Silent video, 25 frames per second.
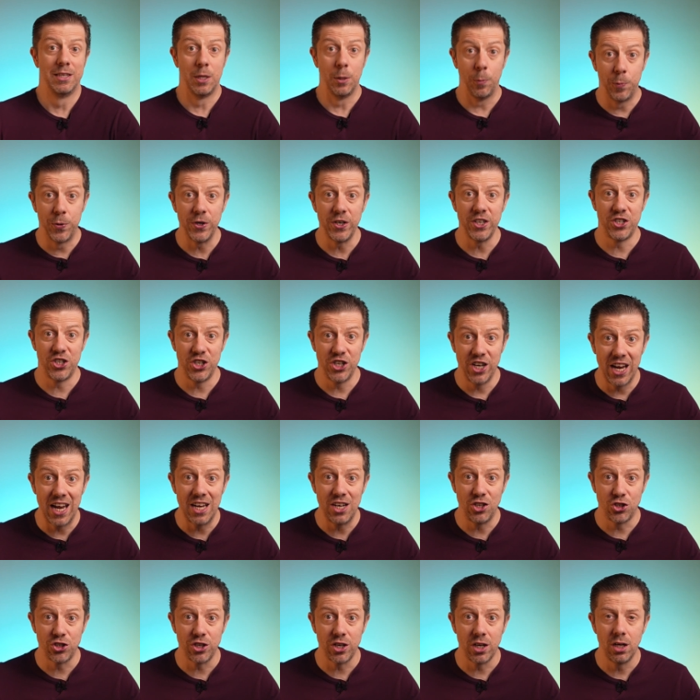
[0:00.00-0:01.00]

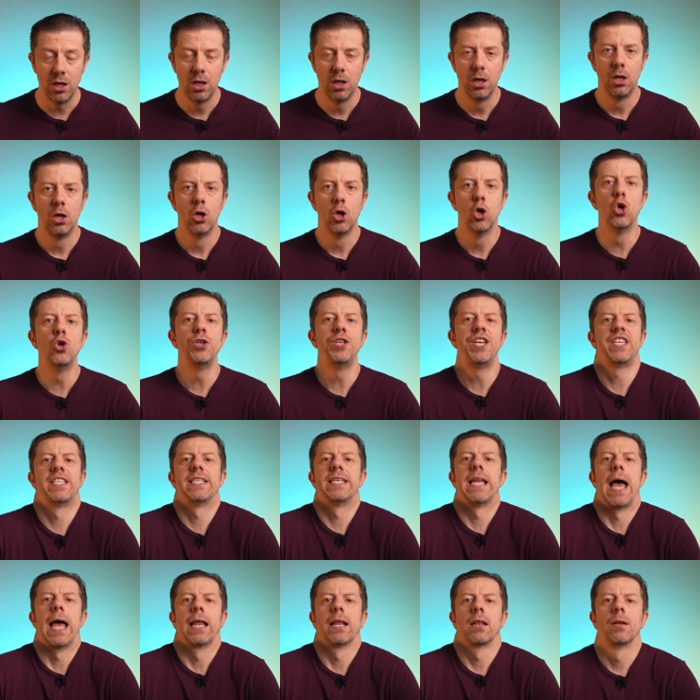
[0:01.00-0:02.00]
Depreciation? Who needs
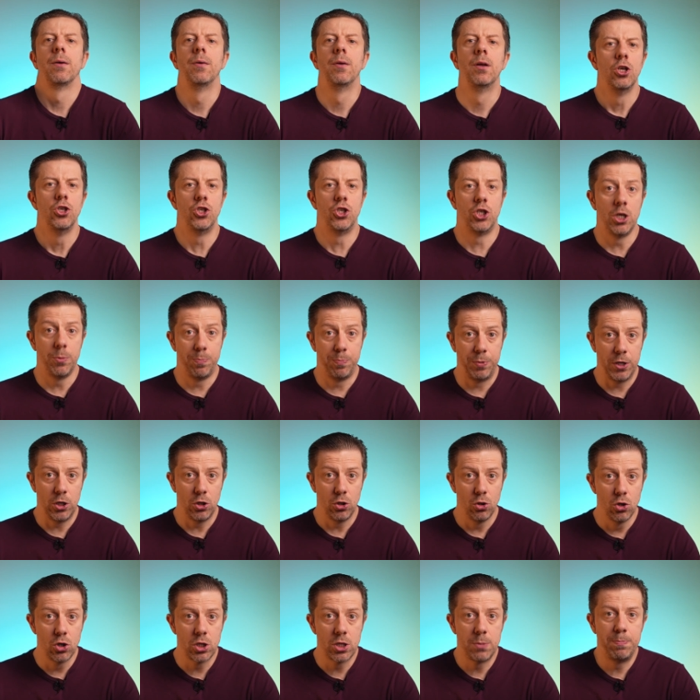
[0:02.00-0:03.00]
that?
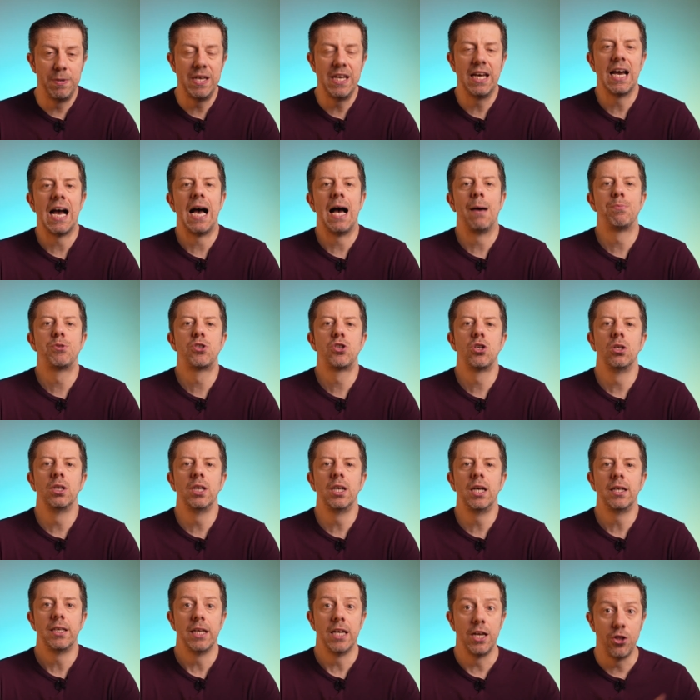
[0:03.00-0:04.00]
GPUs being
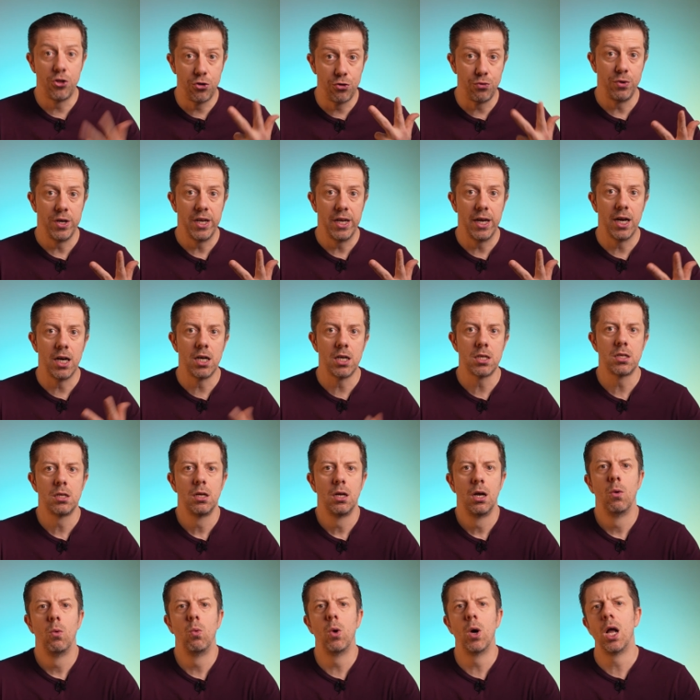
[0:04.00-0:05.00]
obsolete in three years?
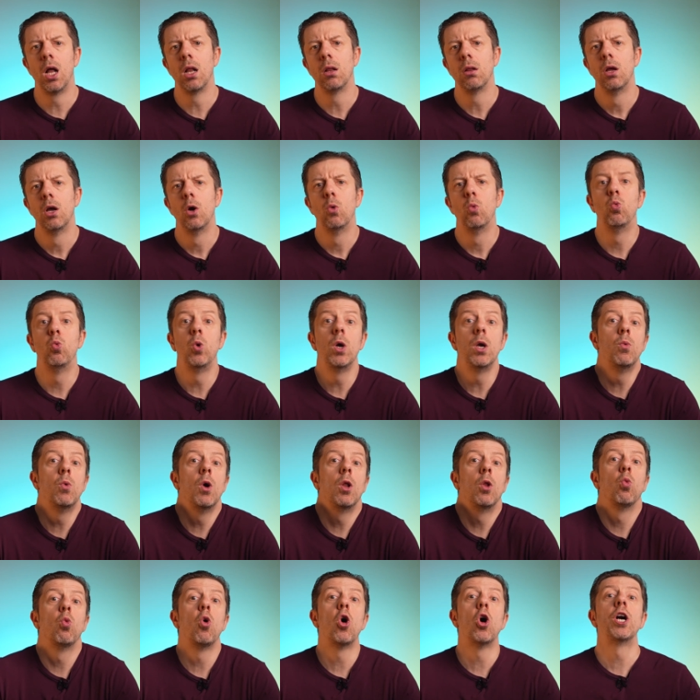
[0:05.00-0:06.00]
Well, we
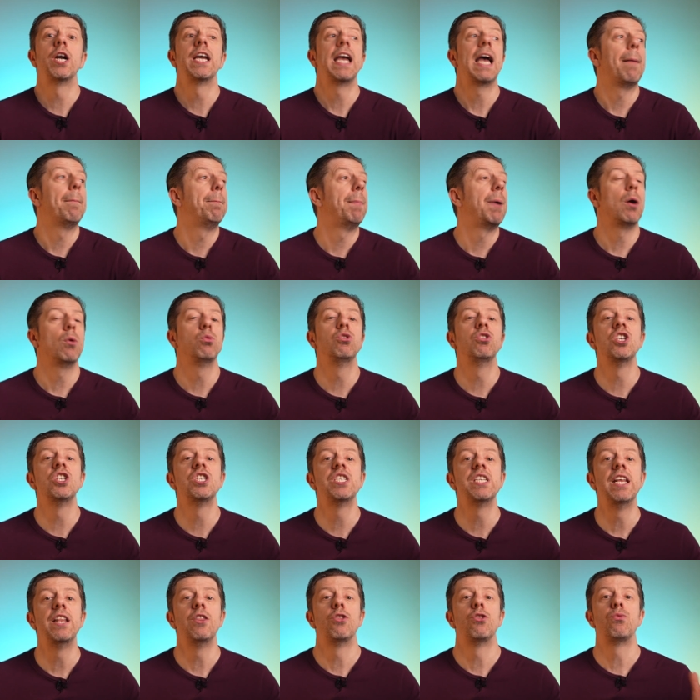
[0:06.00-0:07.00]
will worry about
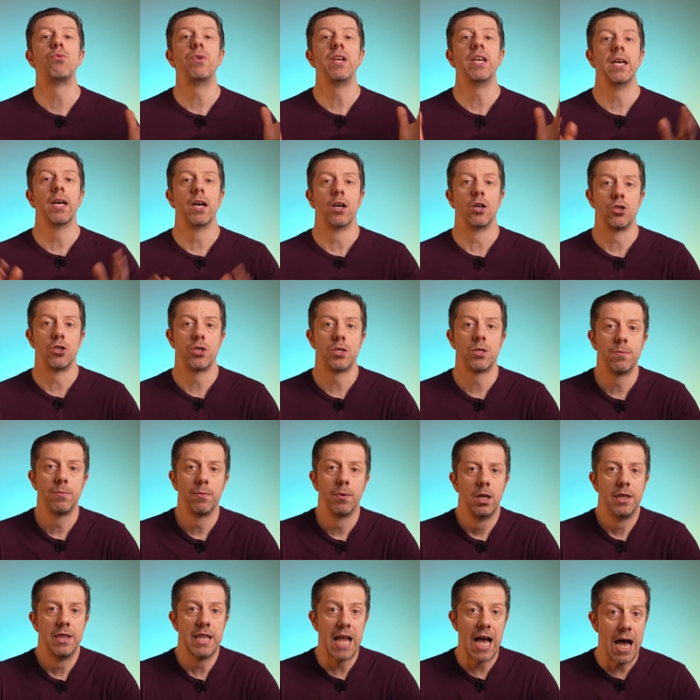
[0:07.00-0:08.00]
this in three years.
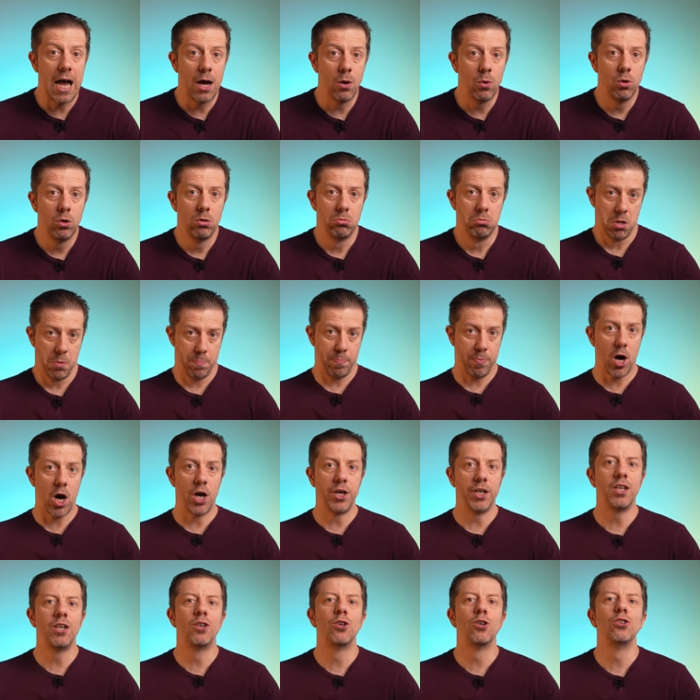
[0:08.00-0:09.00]
Now the
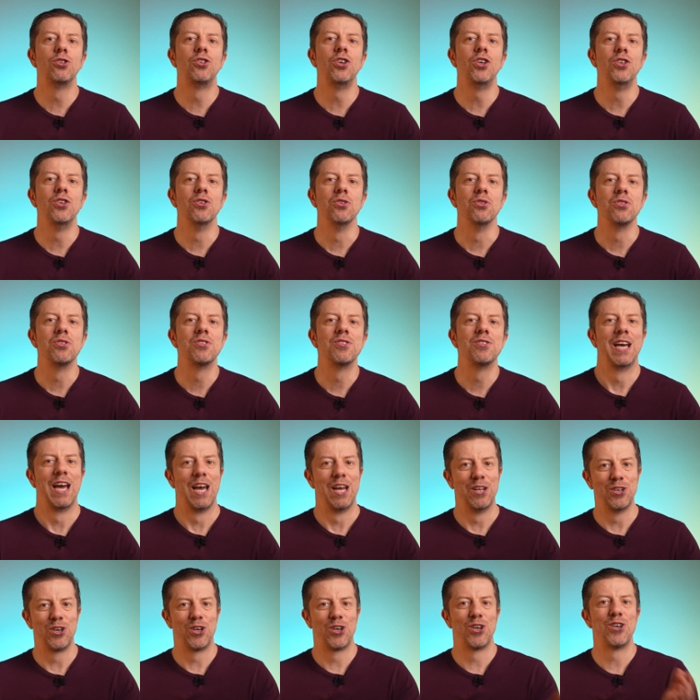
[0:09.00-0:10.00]
party continues
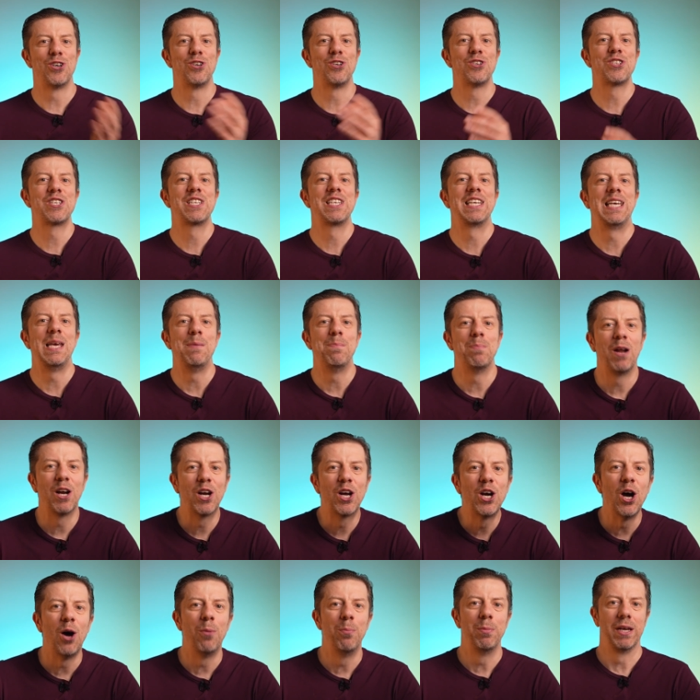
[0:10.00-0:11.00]
and the girls keep on
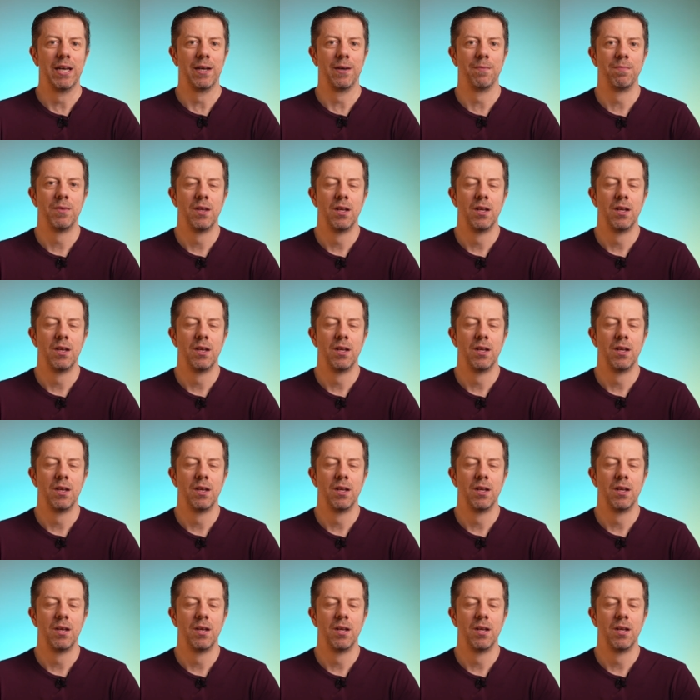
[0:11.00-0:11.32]
coming.